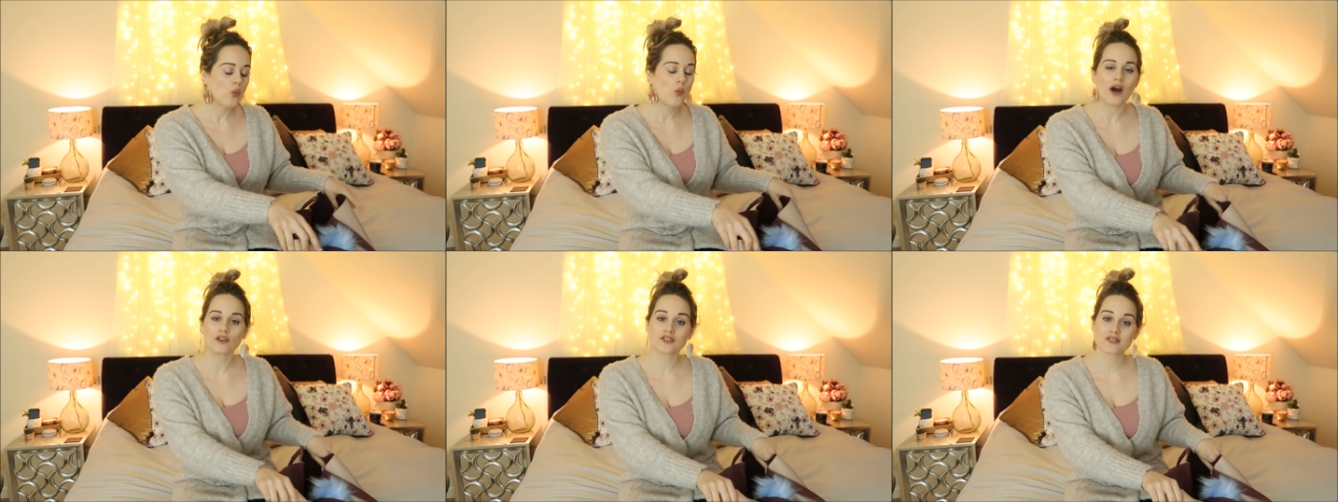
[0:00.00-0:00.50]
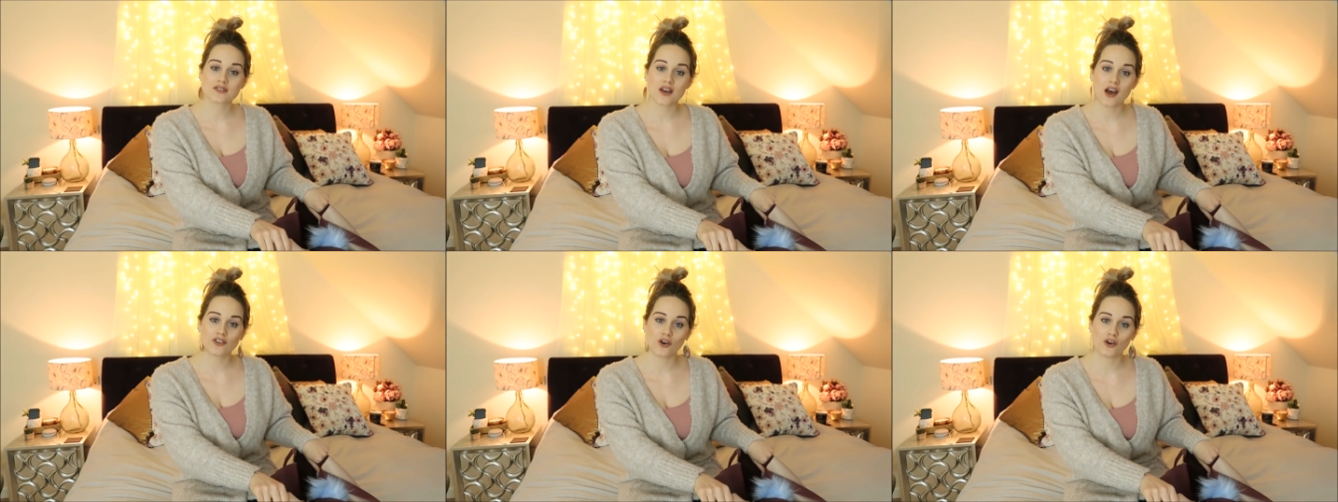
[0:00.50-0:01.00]
Well, to
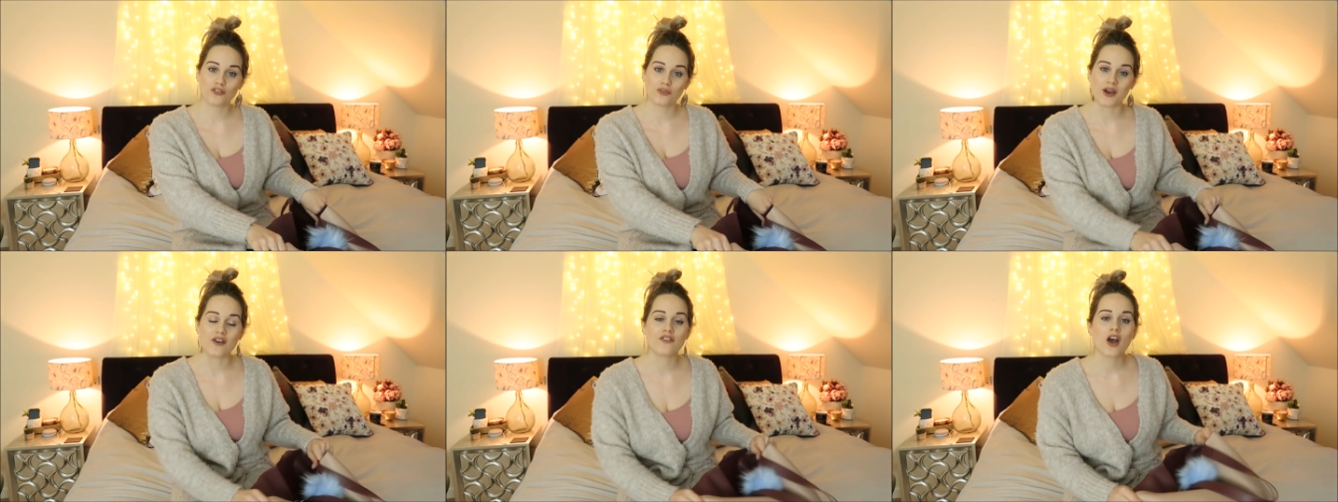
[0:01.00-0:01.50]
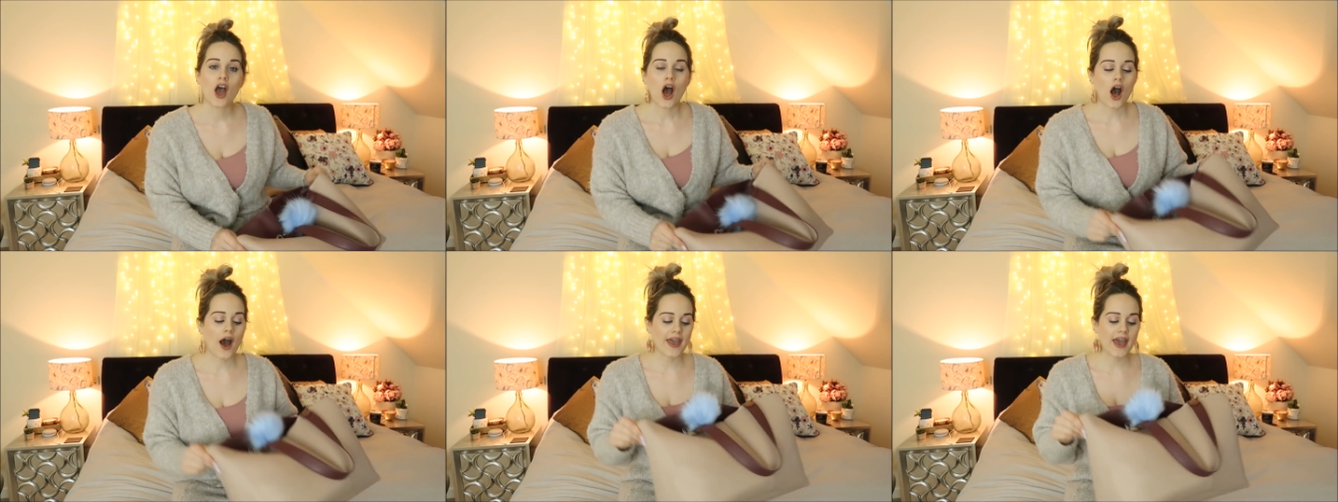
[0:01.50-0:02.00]
start off with,
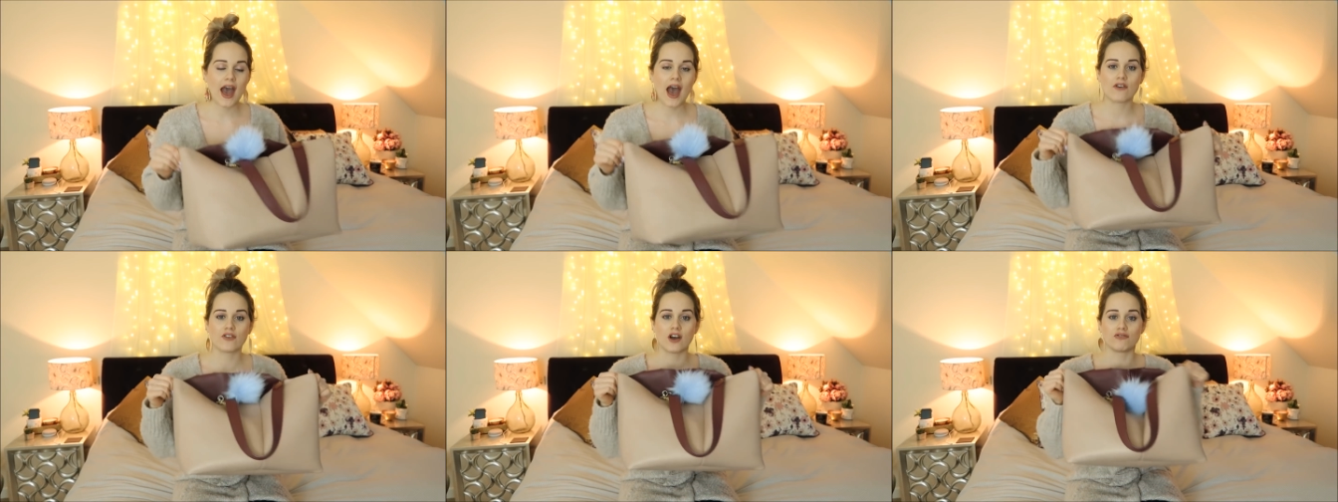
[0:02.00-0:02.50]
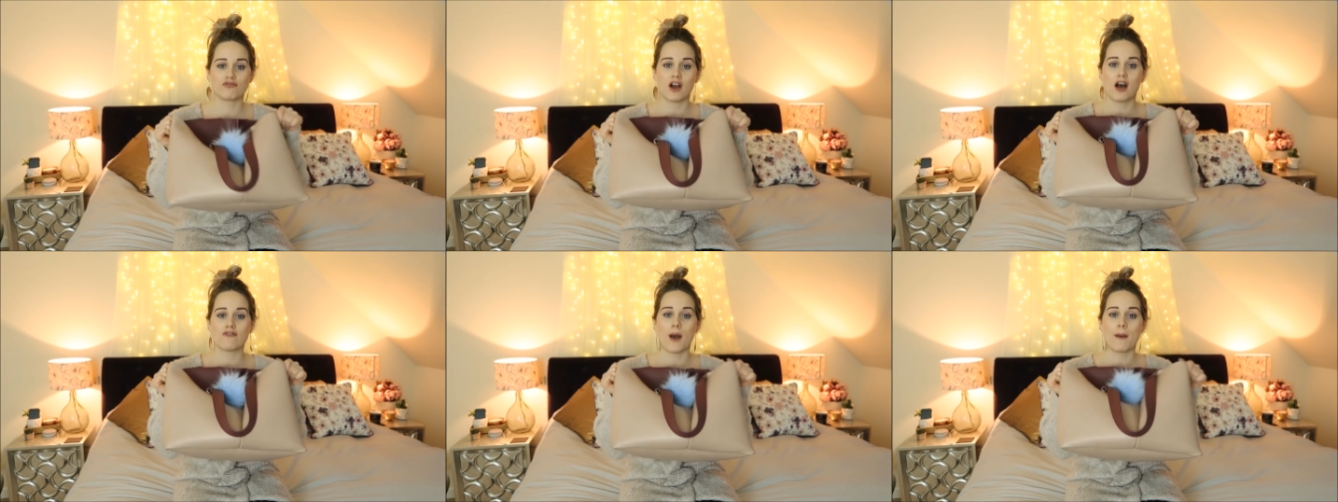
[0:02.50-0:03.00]
I have a
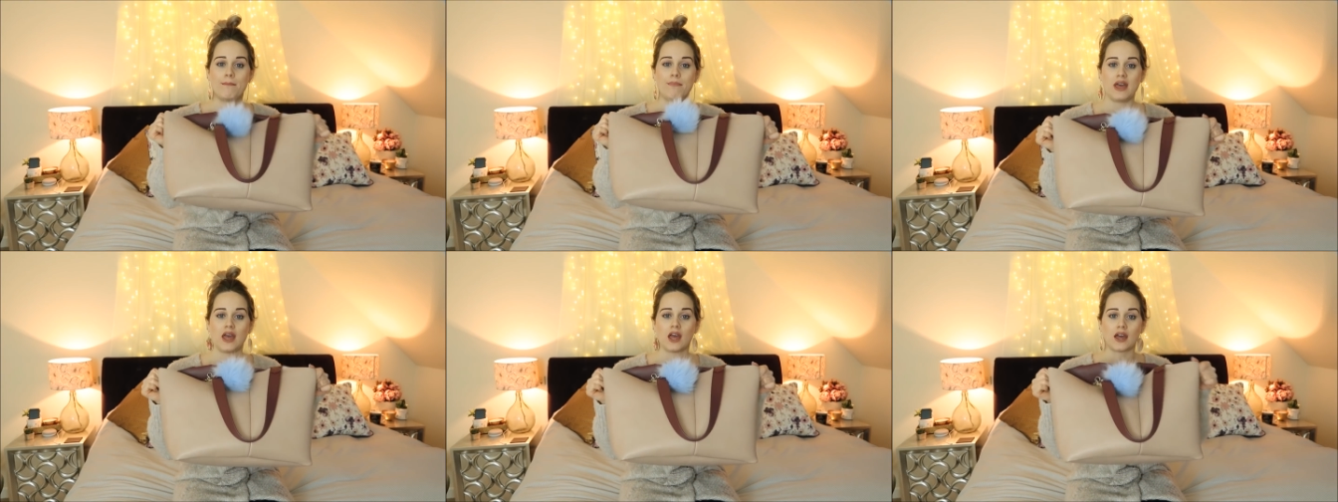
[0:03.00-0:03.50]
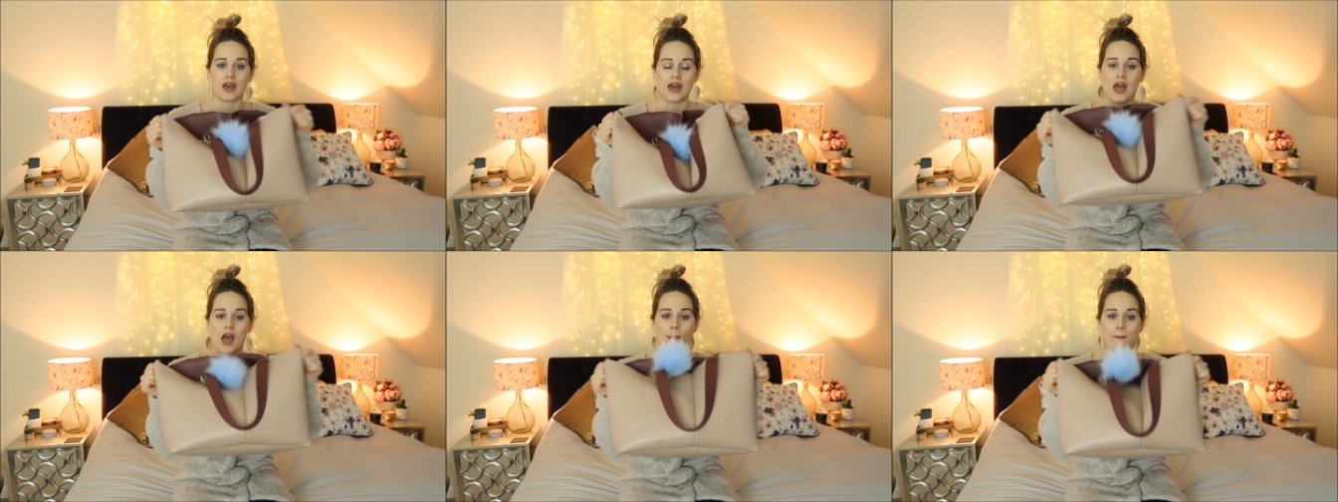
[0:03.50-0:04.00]
rather big
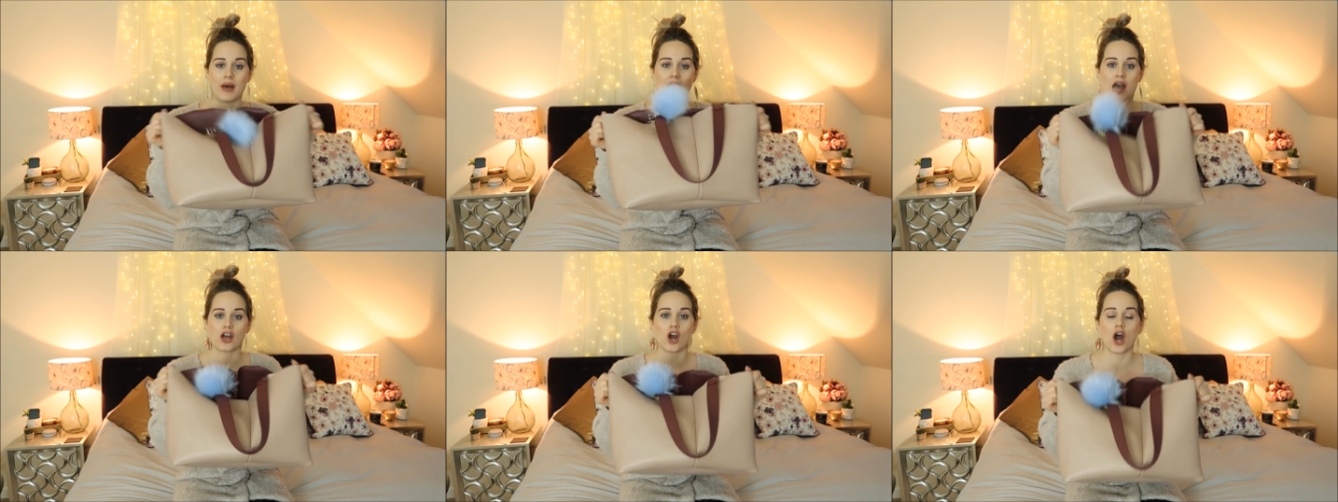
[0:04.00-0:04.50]
handbag.